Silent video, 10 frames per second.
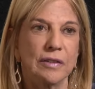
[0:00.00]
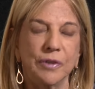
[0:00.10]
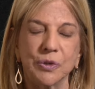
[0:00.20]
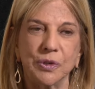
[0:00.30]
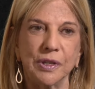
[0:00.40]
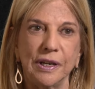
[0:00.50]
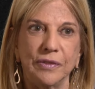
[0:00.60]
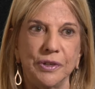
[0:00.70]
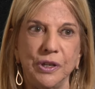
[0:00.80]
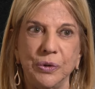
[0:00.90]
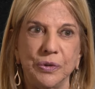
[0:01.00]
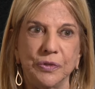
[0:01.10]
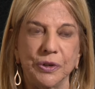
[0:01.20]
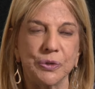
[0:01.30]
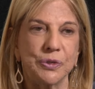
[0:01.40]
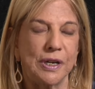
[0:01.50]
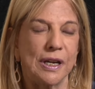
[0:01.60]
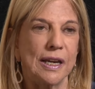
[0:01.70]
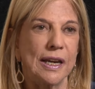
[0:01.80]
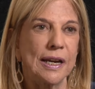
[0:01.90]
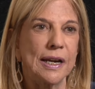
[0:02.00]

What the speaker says: Virtually every university.